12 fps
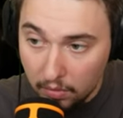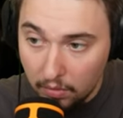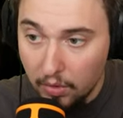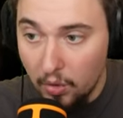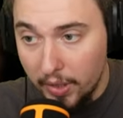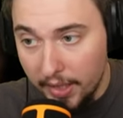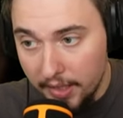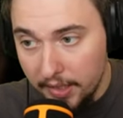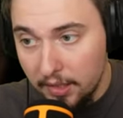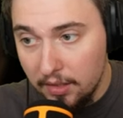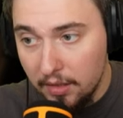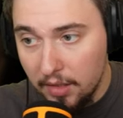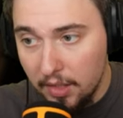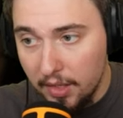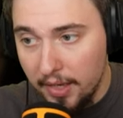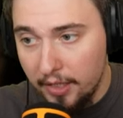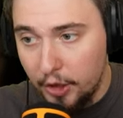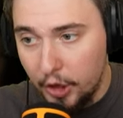Okay,
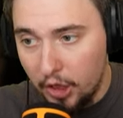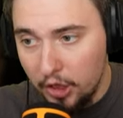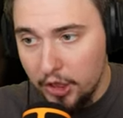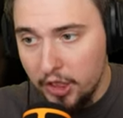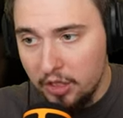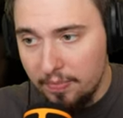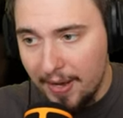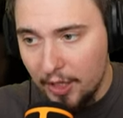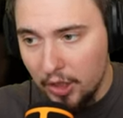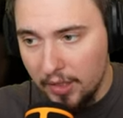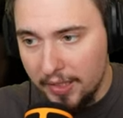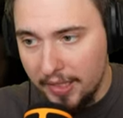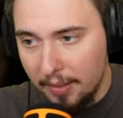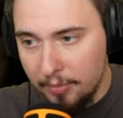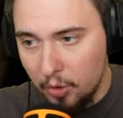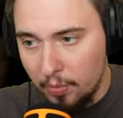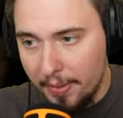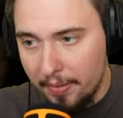and charging special attack
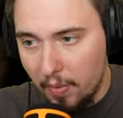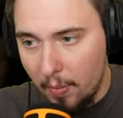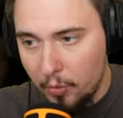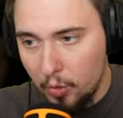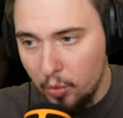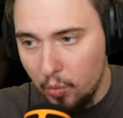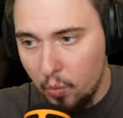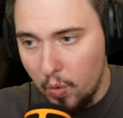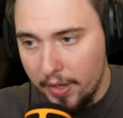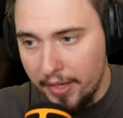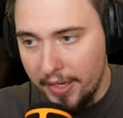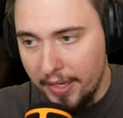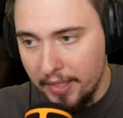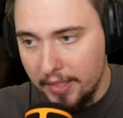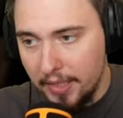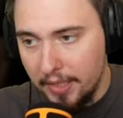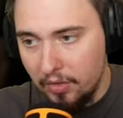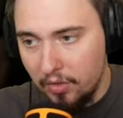absorbing up to one hit
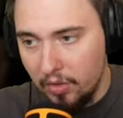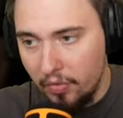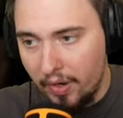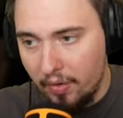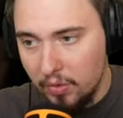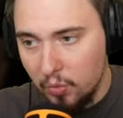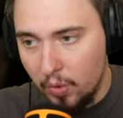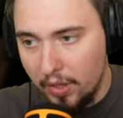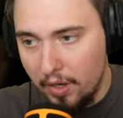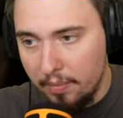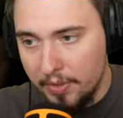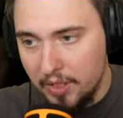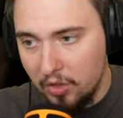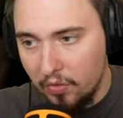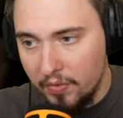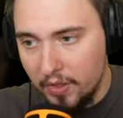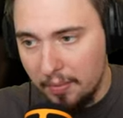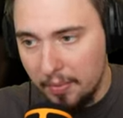and recovers 100%
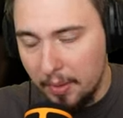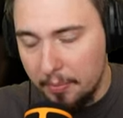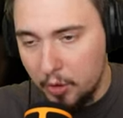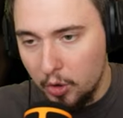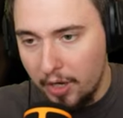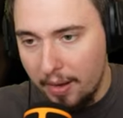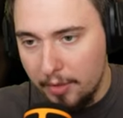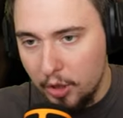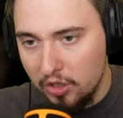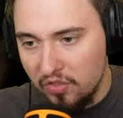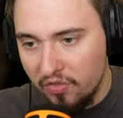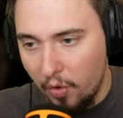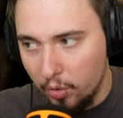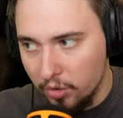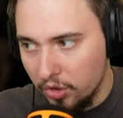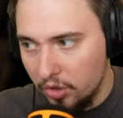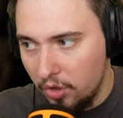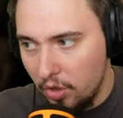of absorb damage and
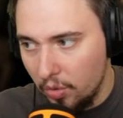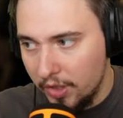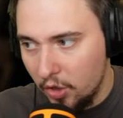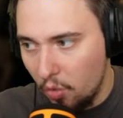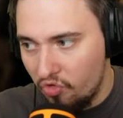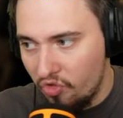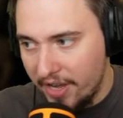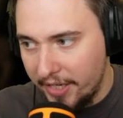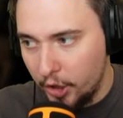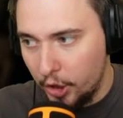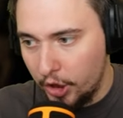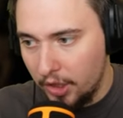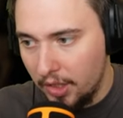focus. No, let's go rage.